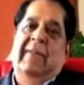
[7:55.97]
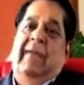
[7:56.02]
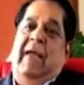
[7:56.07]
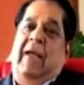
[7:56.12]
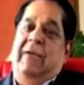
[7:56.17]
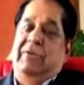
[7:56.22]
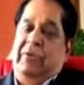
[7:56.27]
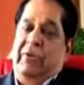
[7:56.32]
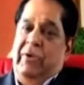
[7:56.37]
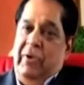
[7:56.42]

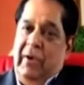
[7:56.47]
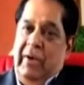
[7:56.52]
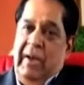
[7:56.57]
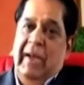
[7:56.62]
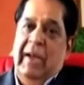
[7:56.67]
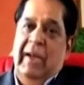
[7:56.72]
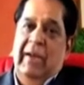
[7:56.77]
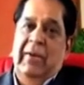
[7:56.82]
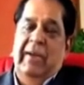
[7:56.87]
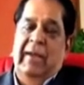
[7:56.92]
So you're
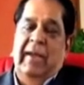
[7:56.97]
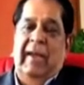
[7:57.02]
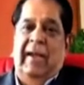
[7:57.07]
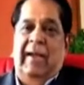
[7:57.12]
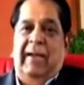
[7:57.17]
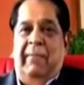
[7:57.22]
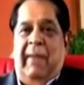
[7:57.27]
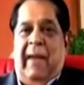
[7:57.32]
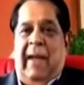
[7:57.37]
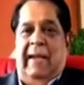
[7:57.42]
really looking at
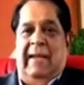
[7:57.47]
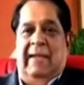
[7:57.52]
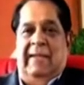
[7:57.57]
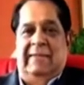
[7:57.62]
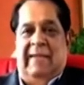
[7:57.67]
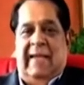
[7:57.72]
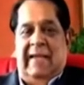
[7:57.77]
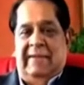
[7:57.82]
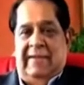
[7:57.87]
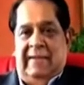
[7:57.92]
a banking
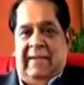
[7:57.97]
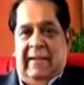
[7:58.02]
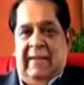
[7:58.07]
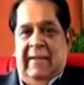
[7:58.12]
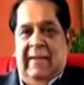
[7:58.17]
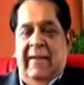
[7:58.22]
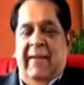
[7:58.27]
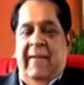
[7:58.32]
sector